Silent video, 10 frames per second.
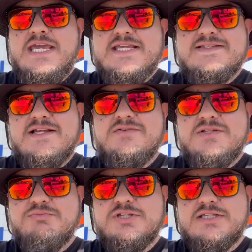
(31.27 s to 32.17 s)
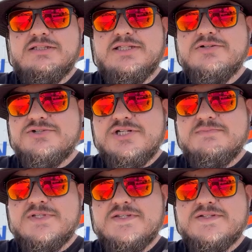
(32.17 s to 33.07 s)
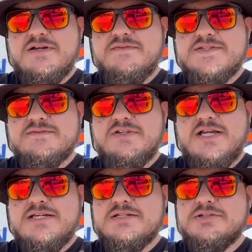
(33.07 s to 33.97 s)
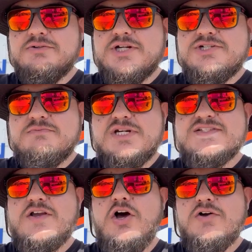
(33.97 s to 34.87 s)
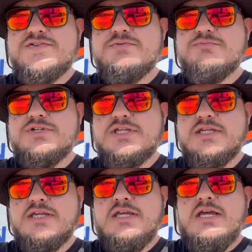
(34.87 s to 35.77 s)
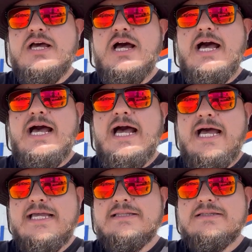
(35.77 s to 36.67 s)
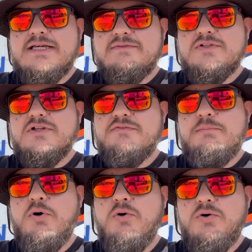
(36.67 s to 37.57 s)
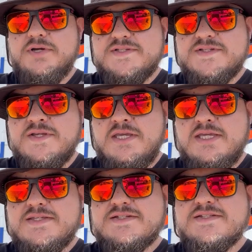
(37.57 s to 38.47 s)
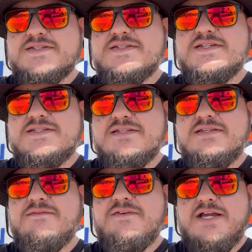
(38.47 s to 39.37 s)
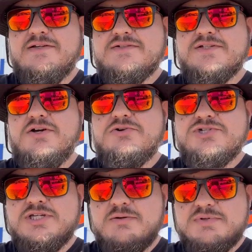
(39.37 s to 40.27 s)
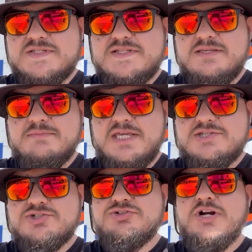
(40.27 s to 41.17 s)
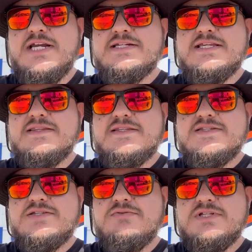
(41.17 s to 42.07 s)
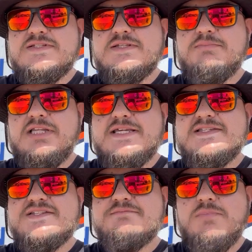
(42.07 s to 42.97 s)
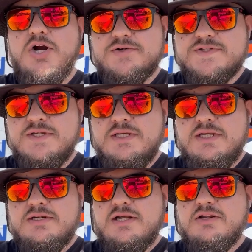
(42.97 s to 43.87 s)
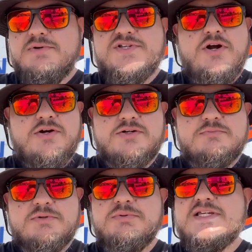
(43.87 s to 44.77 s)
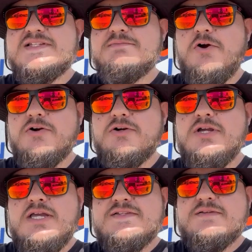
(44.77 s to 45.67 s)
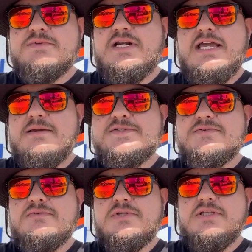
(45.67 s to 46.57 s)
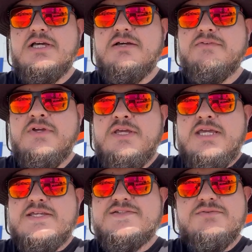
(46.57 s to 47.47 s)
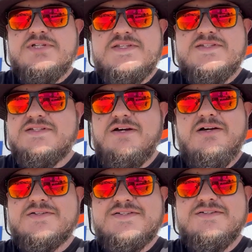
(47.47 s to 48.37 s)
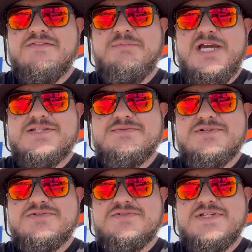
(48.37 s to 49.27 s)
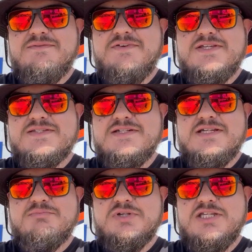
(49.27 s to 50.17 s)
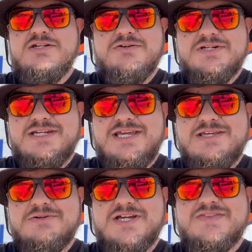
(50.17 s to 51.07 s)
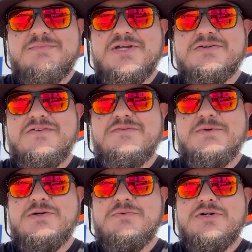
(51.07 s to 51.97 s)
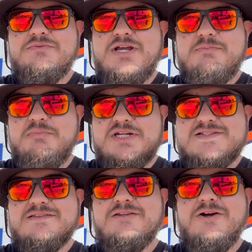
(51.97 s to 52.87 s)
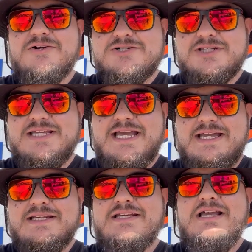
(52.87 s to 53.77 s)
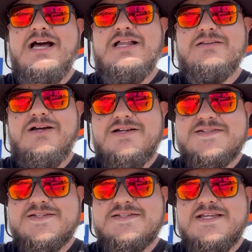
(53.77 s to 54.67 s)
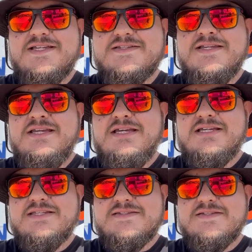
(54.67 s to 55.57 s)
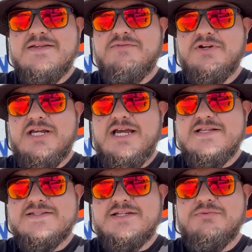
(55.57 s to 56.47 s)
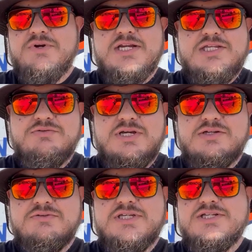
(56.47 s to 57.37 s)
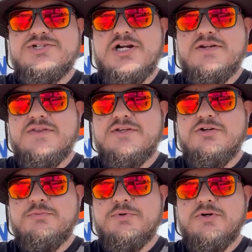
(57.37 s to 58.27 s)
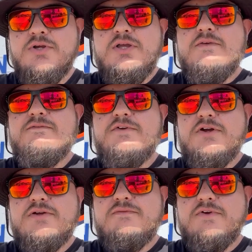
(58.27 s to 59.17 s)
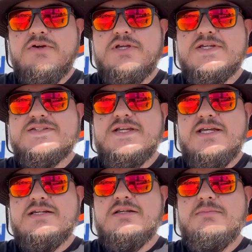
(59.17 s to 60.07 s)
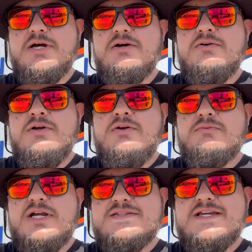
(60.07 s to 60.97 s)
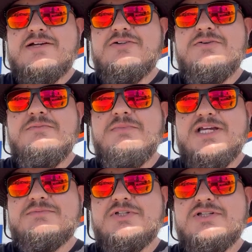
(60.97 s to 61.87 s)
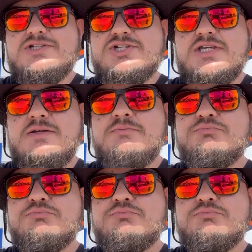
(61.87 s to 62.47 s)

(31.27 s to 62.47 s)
He's not only bringing leadership to this offensive line and aggression, but he's also bringing a high level of poise. He's consistently found coaching up his teammates, trying to get this unit to play smart. Not always harder, but play smarter. Something I absolutely love. He's going against the dogs of pass rushers. He faced Nick Benito today, who got the better of him on one rep, but has largely had a lot of success against different guys like a Randy Gregory, a Jonathan Cooper. Very, very excited about right tackle Mike McGlinchey.